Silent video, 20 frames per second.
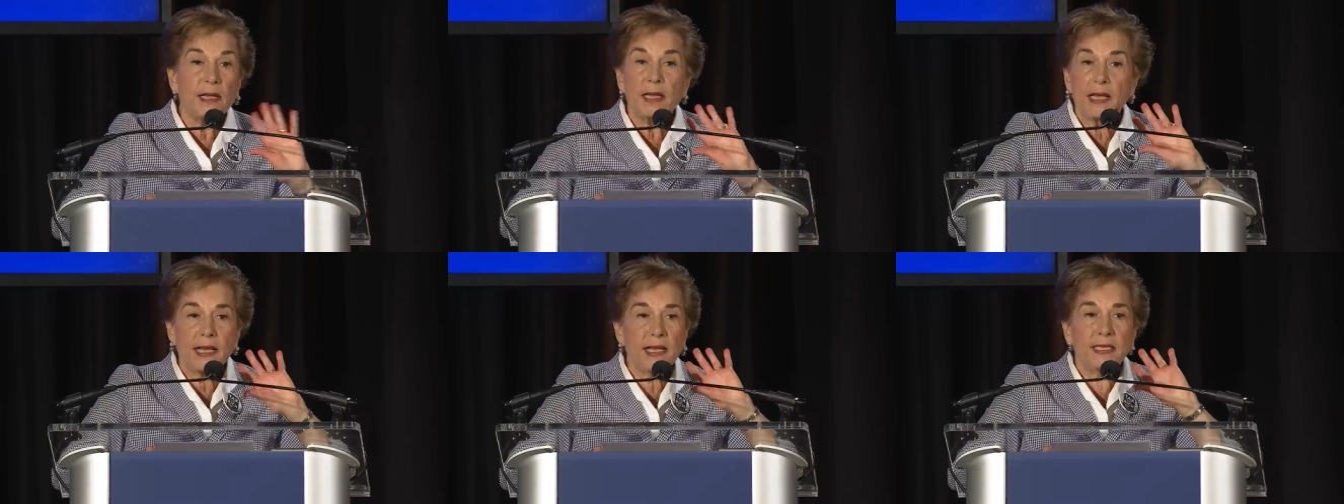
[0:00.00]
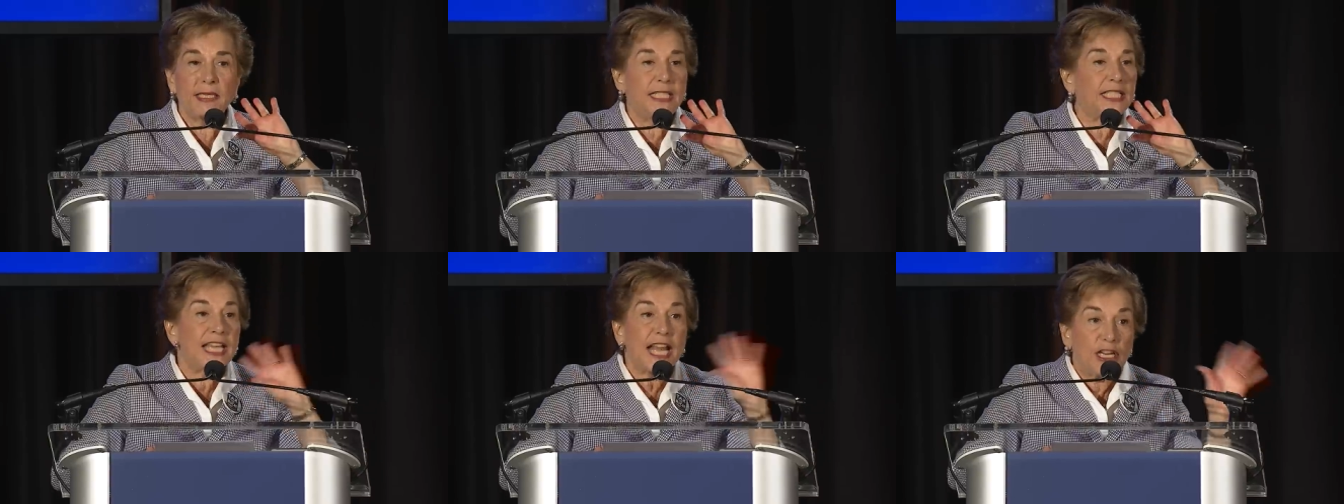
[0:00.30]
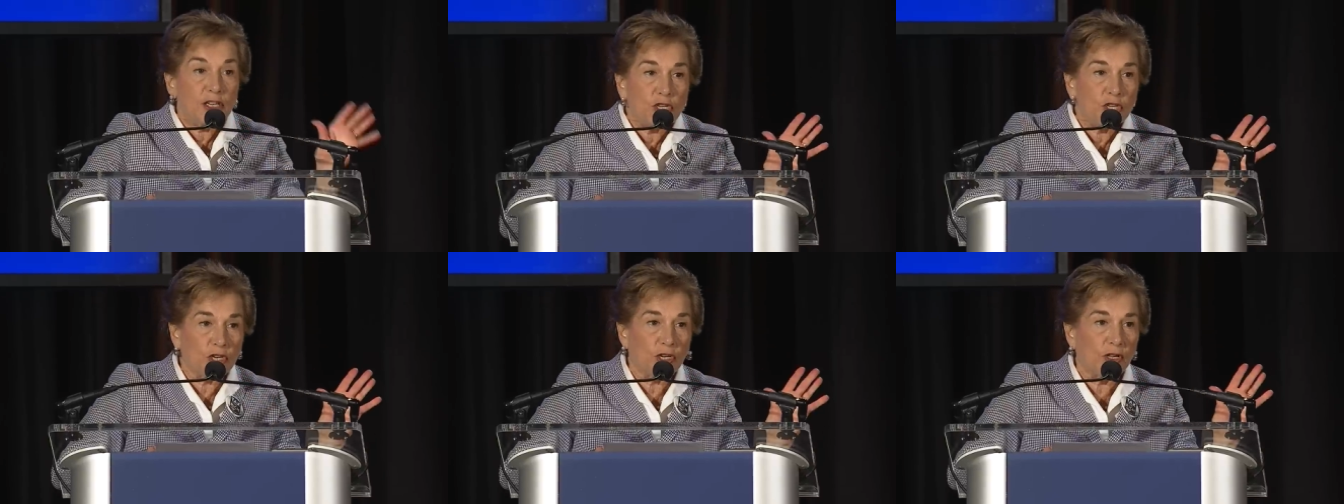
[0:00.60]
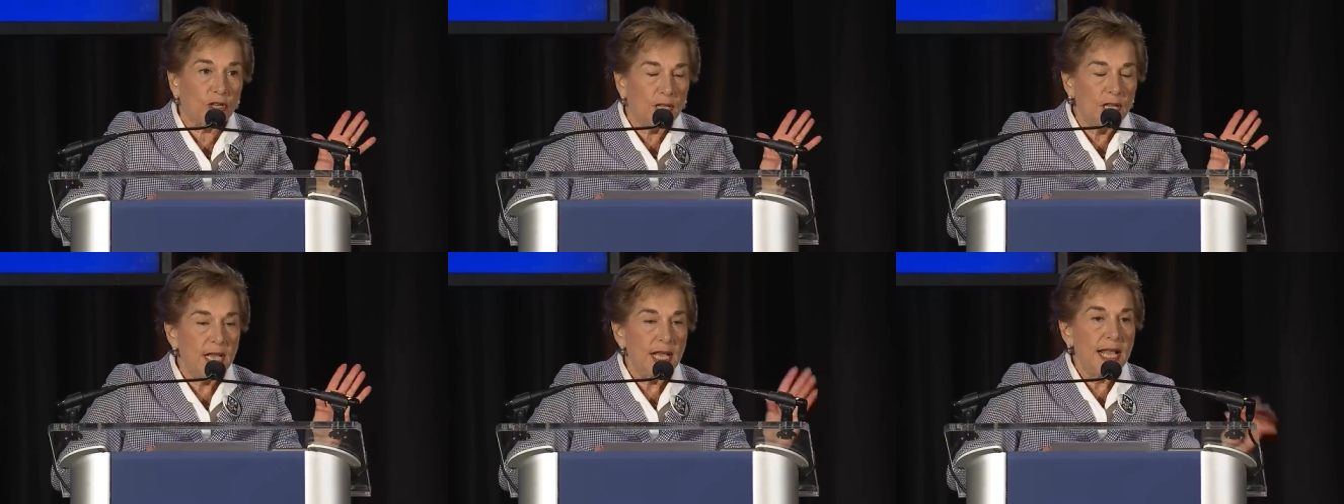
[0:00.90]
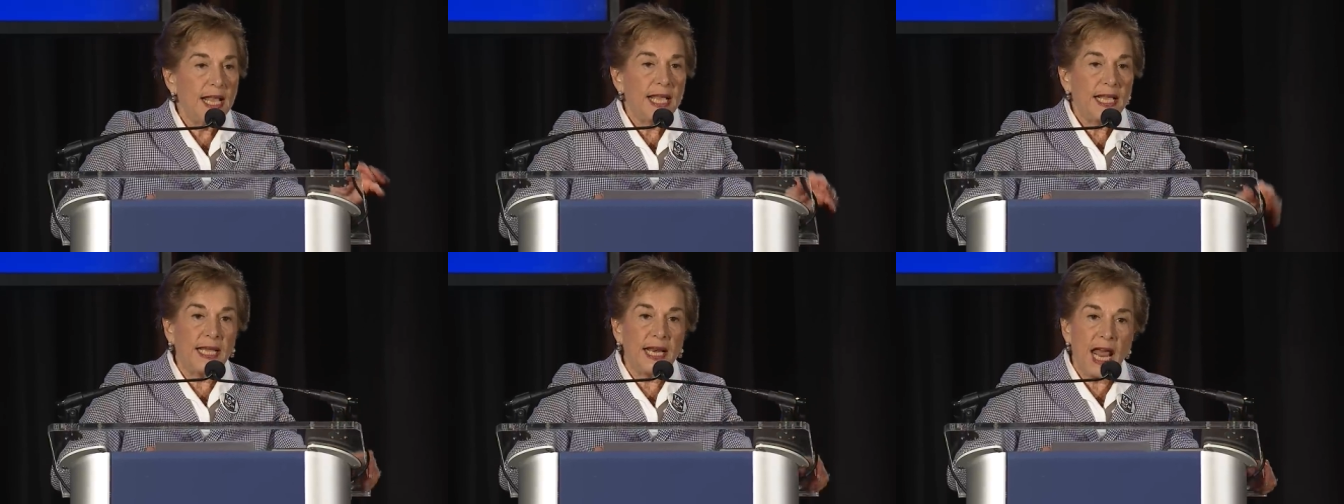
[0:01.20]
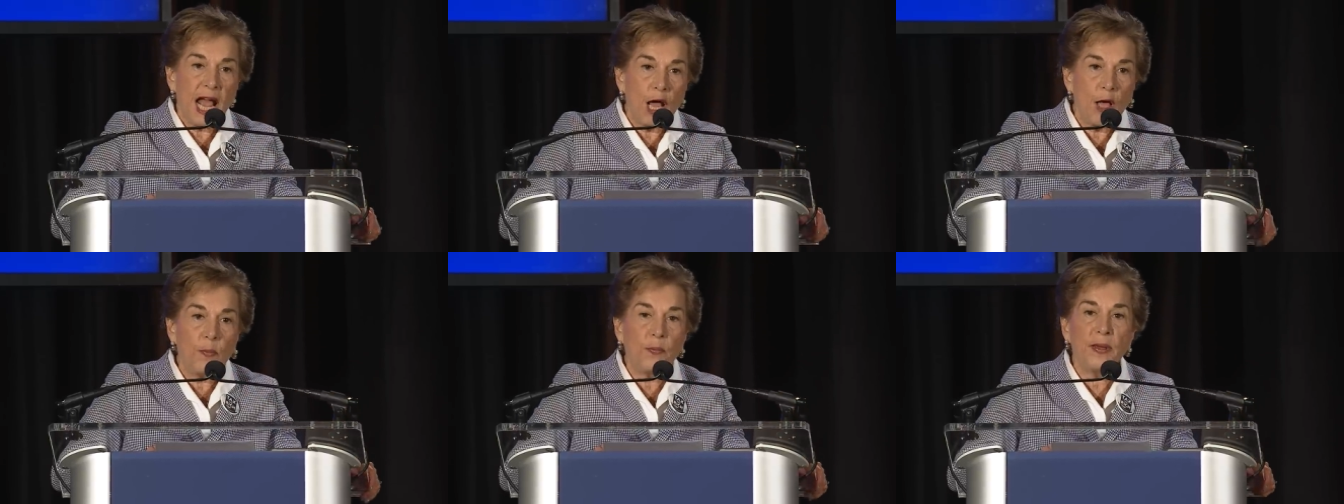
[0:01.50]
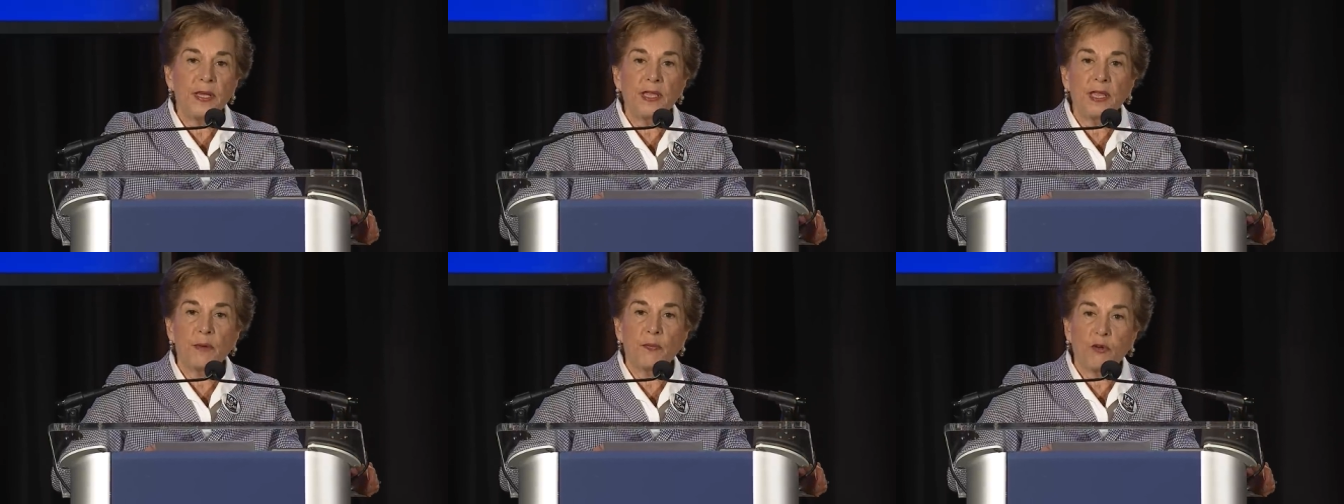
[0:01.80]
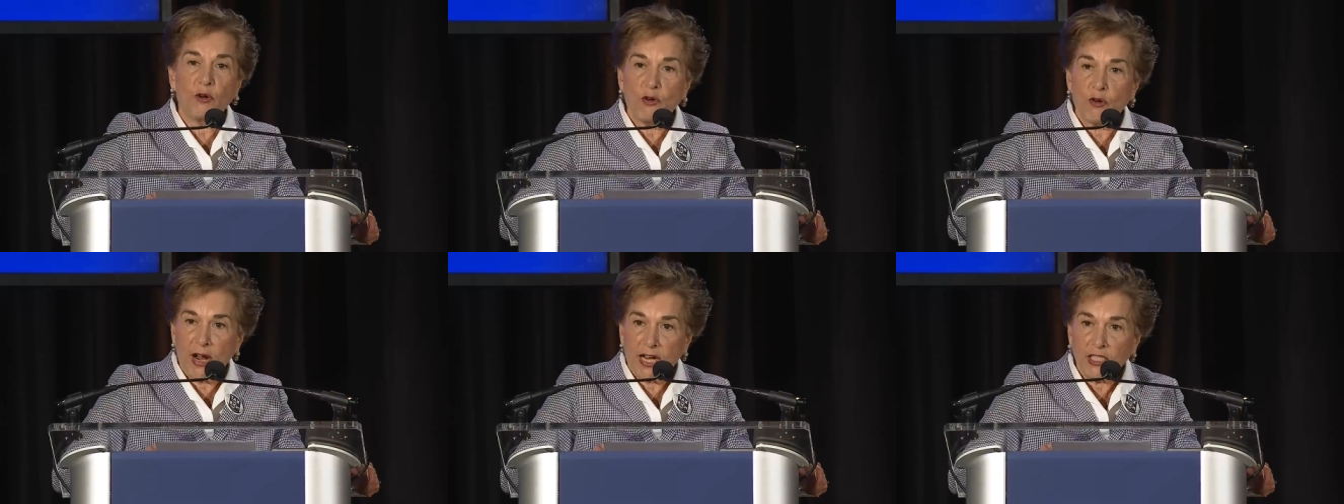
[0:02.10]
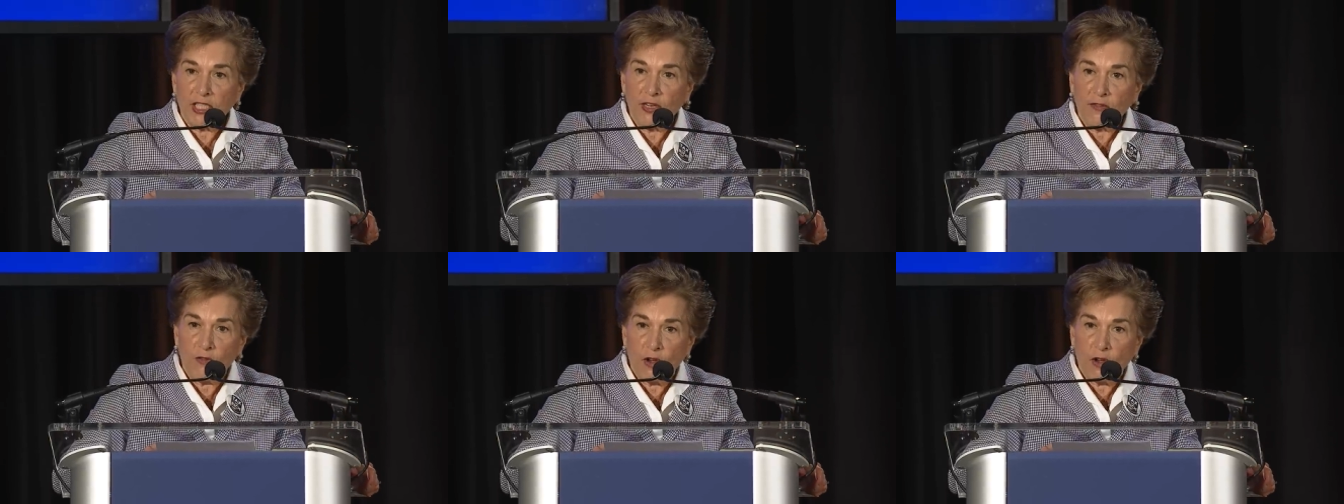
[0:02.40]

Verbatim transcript: essential in helping the Progressive